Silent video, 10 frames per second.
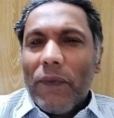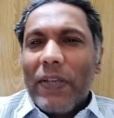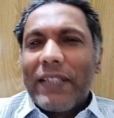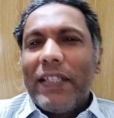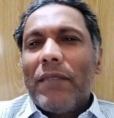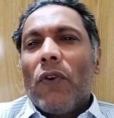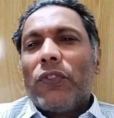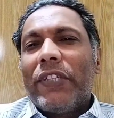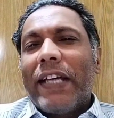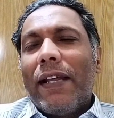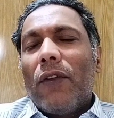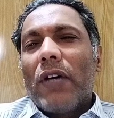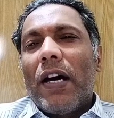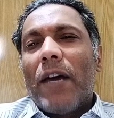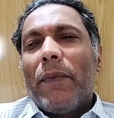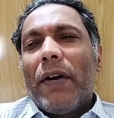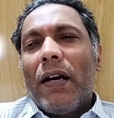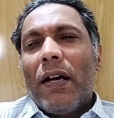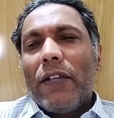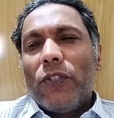Firstly, Muhoozi
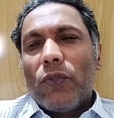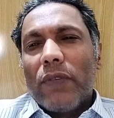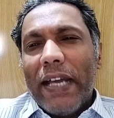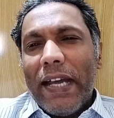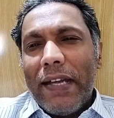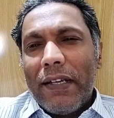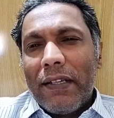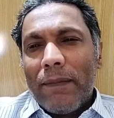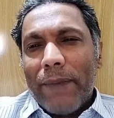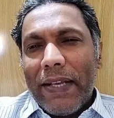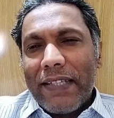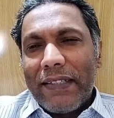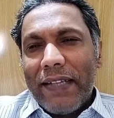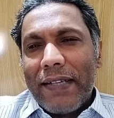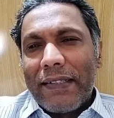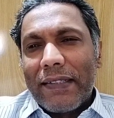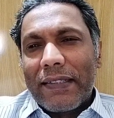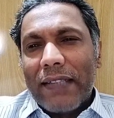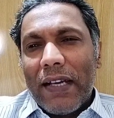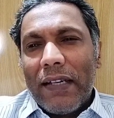Kainerugaba, Ugandan president's
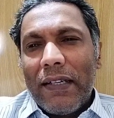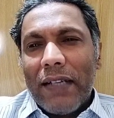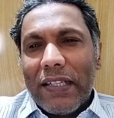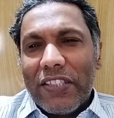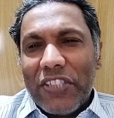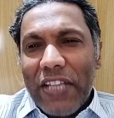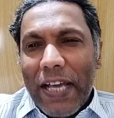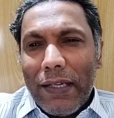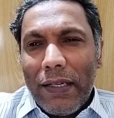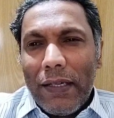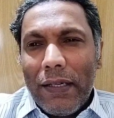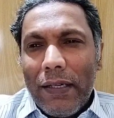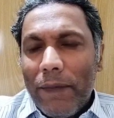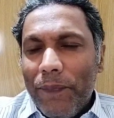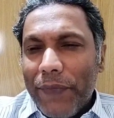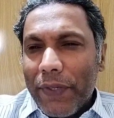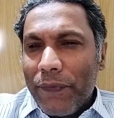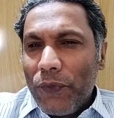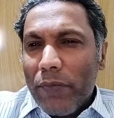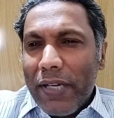son, a general a
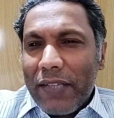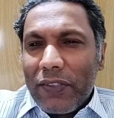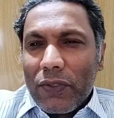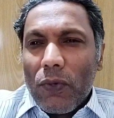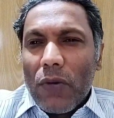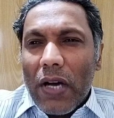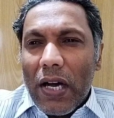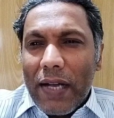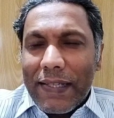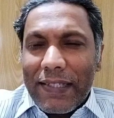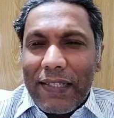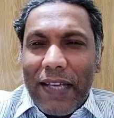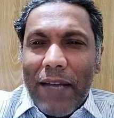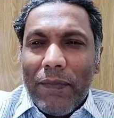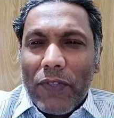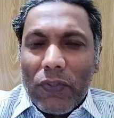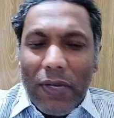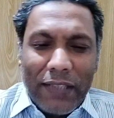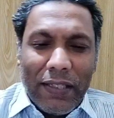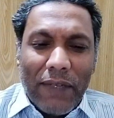few minutes ago asked
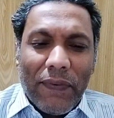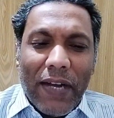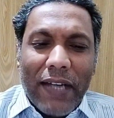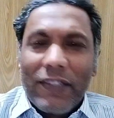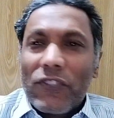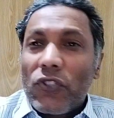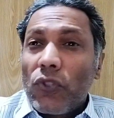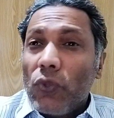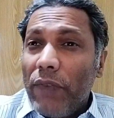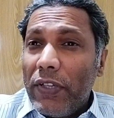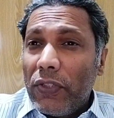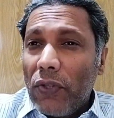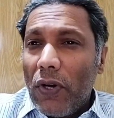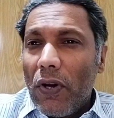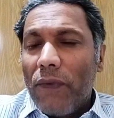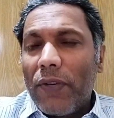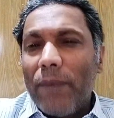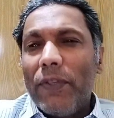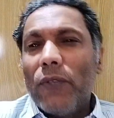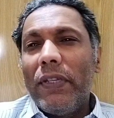M23 fighters to withdraw
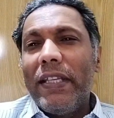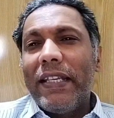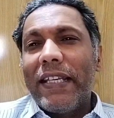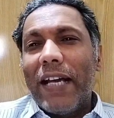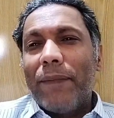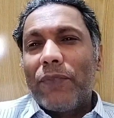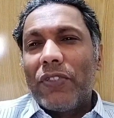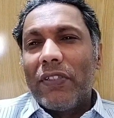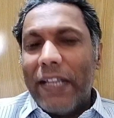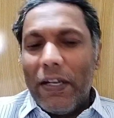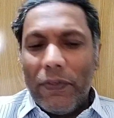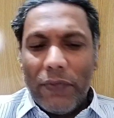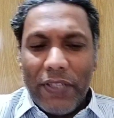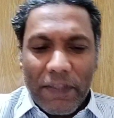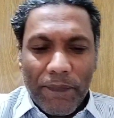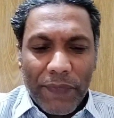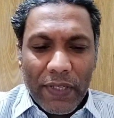from newly captured territories.